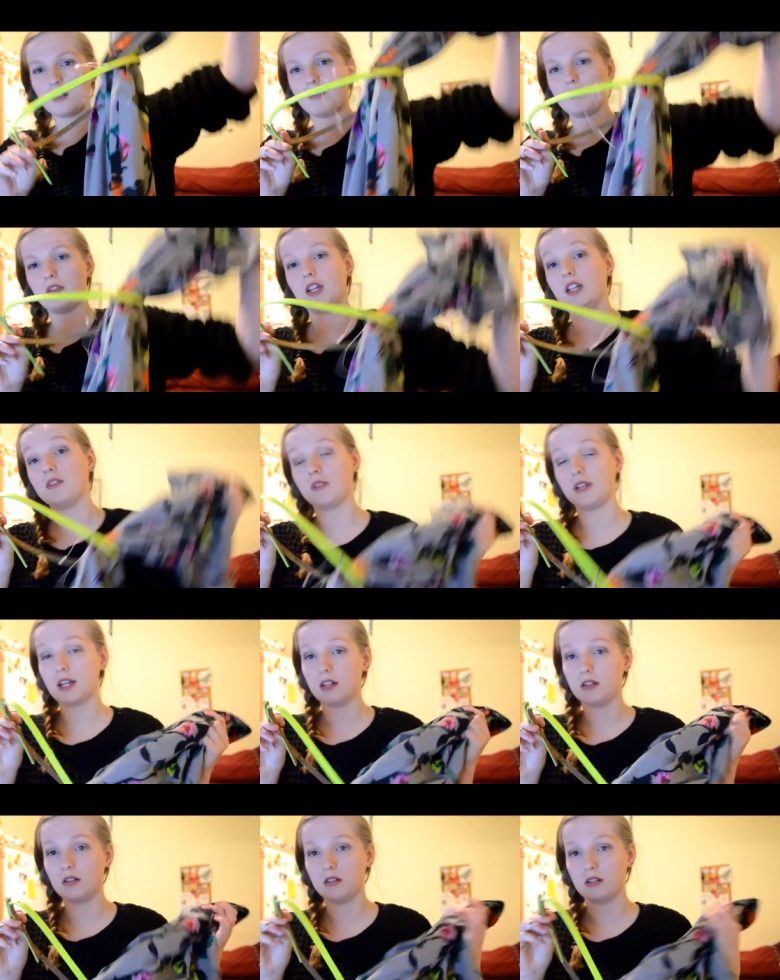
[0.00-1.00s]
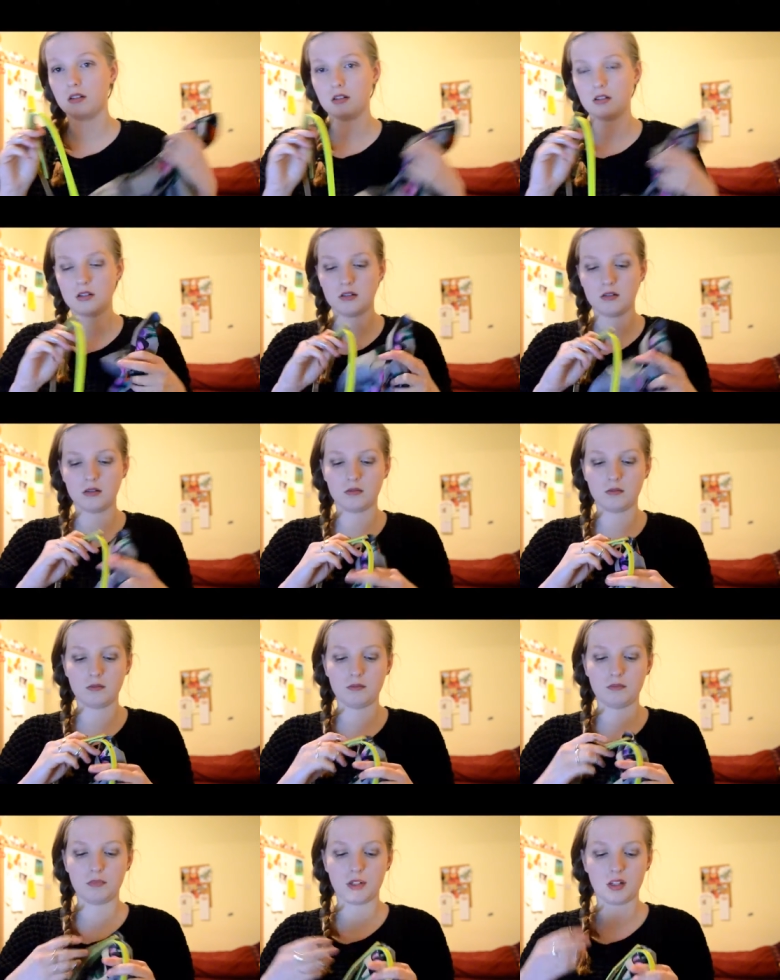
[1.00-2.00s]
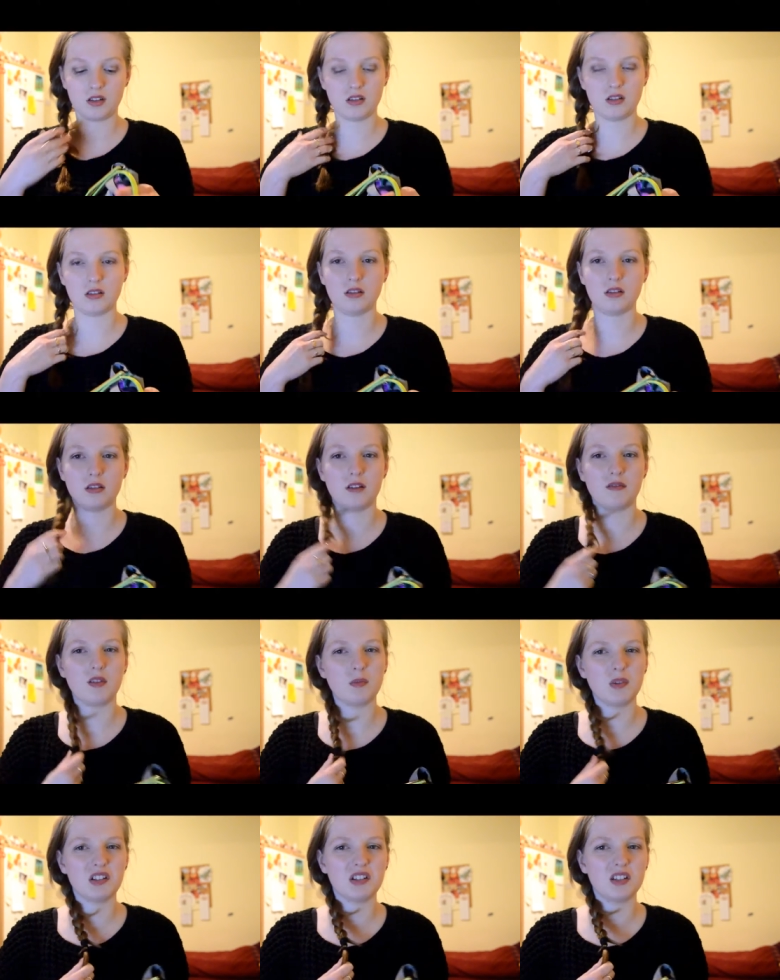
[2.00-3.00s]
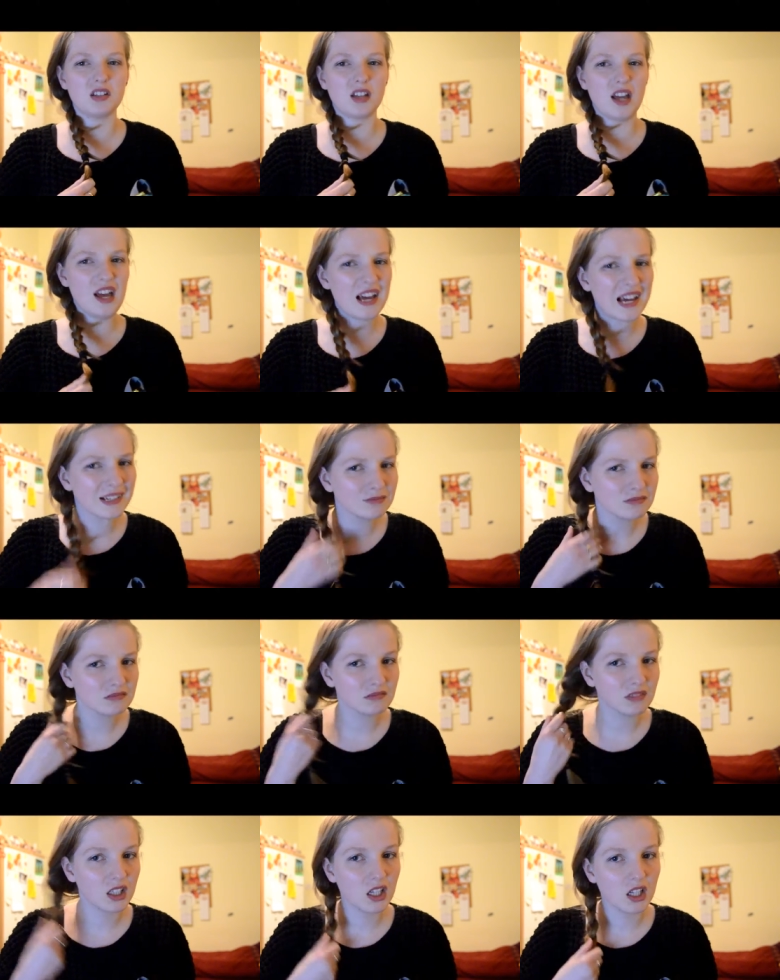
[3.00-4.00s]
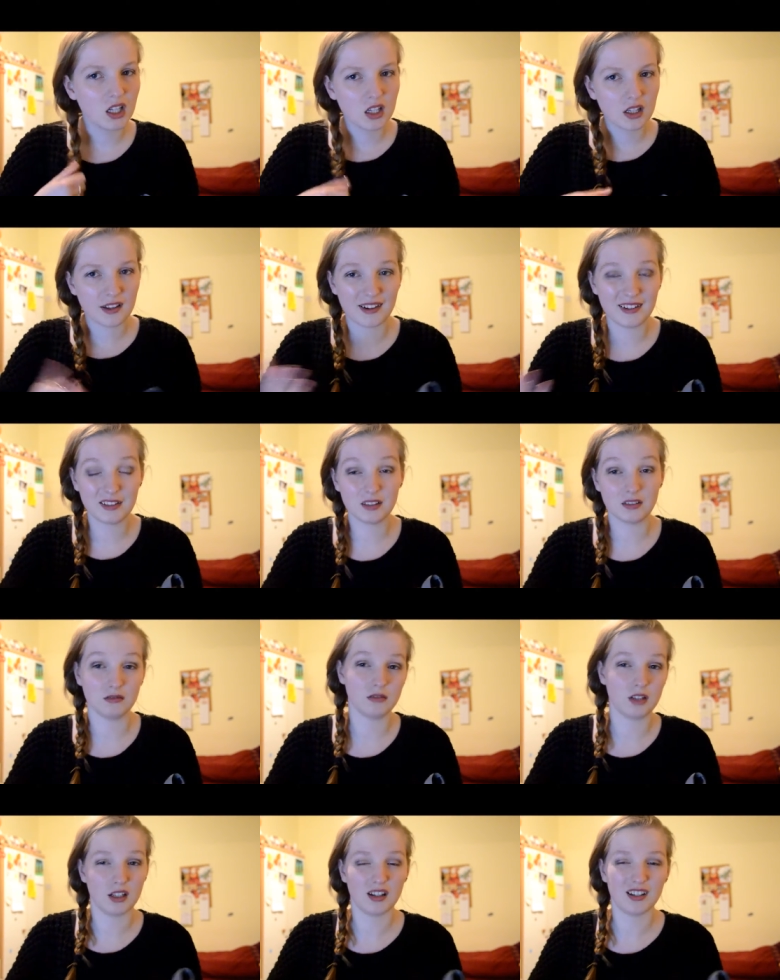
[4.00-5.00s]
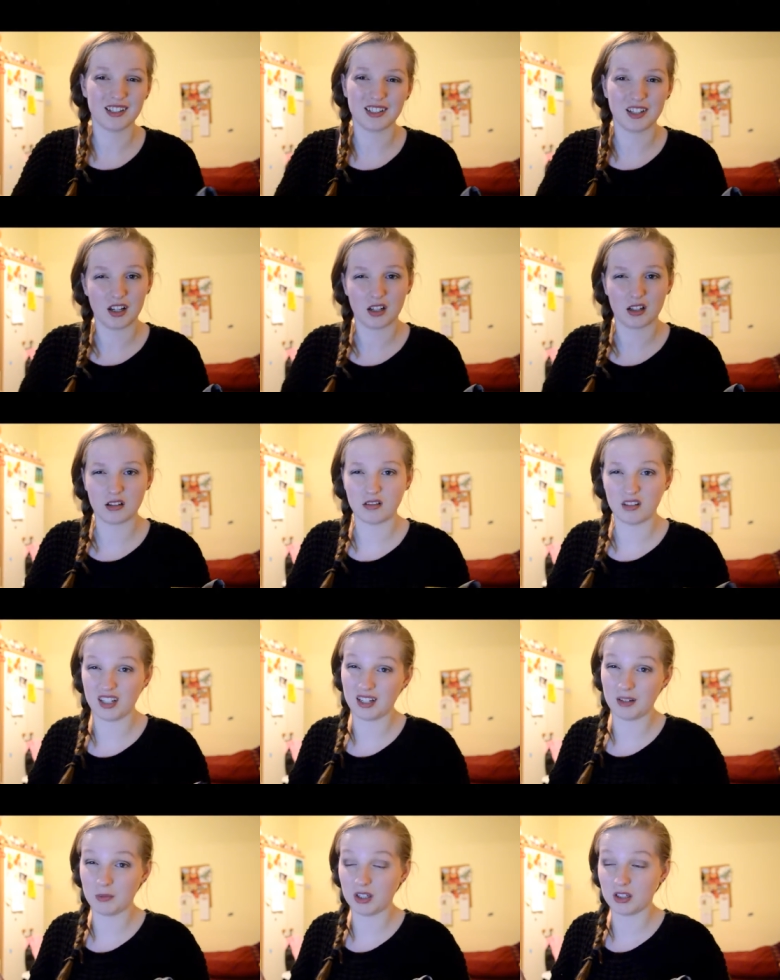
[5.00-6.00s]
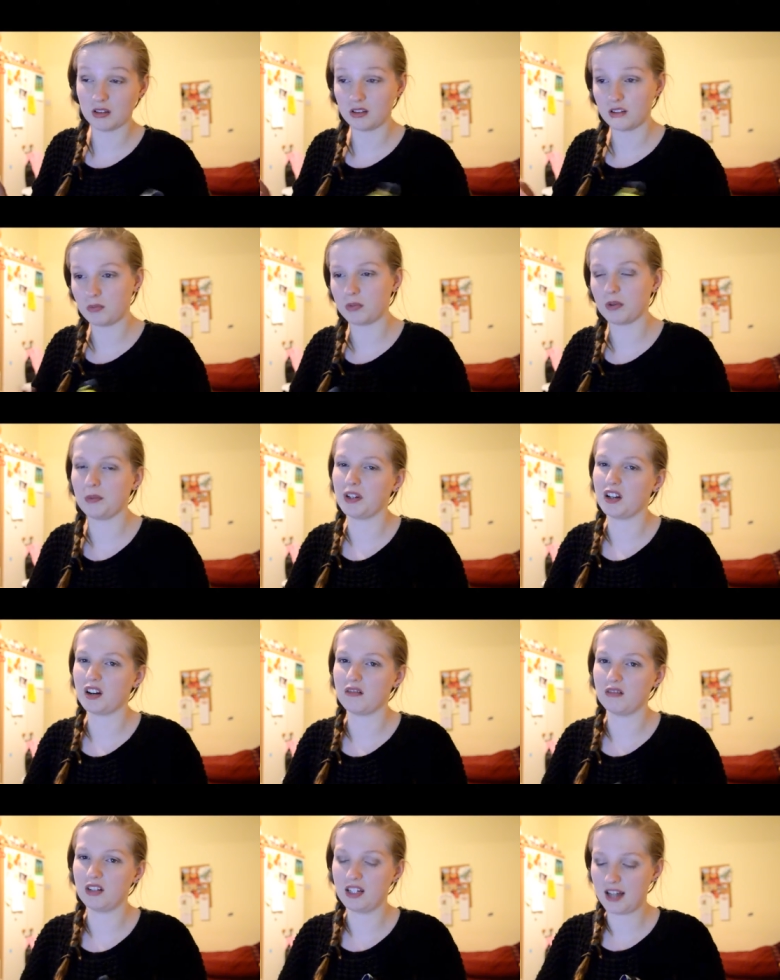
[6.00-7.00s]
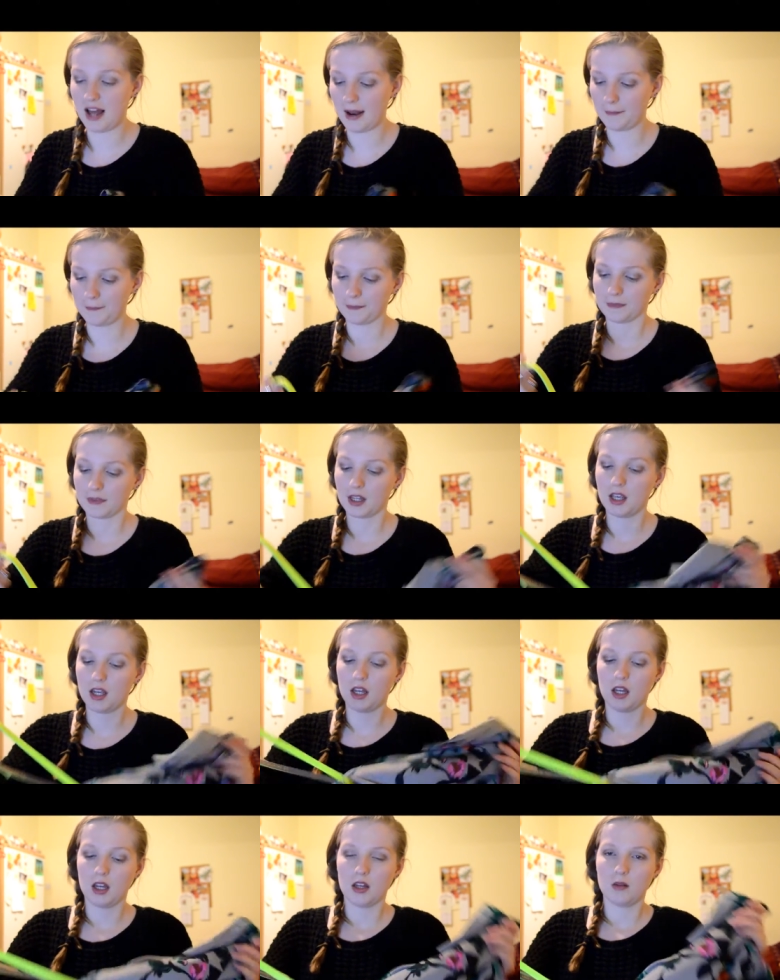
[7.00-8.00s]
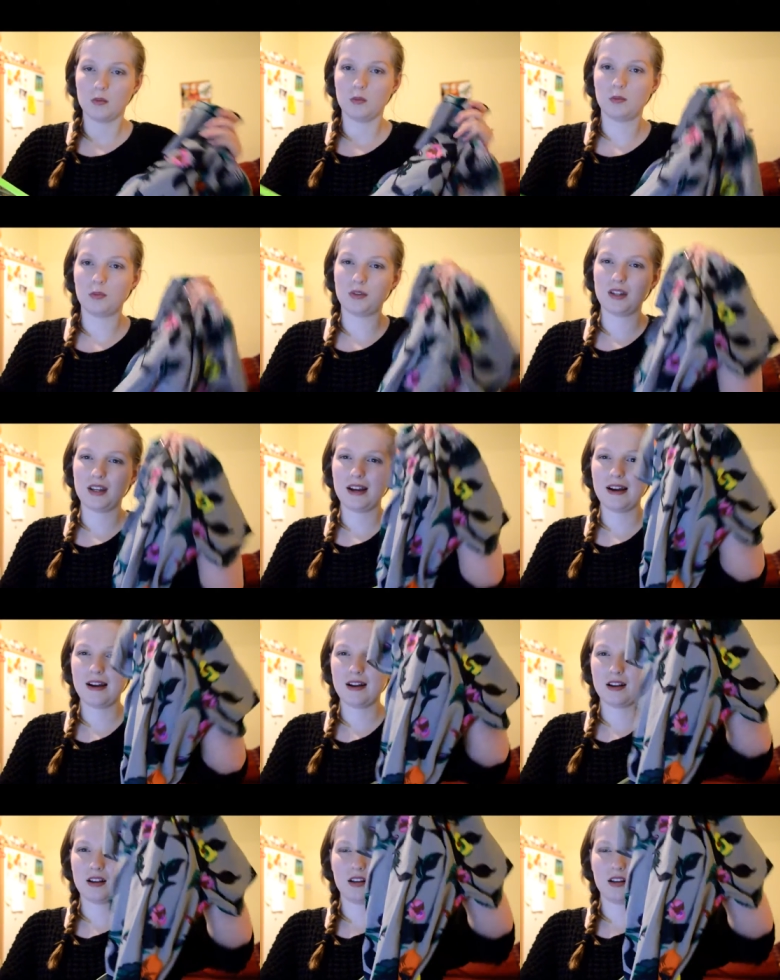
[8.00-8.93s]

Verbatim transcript: afraid of yellow because I've got blonde hair, kind of, I would add it darker a little bit, you probably can't really tell. But yeah,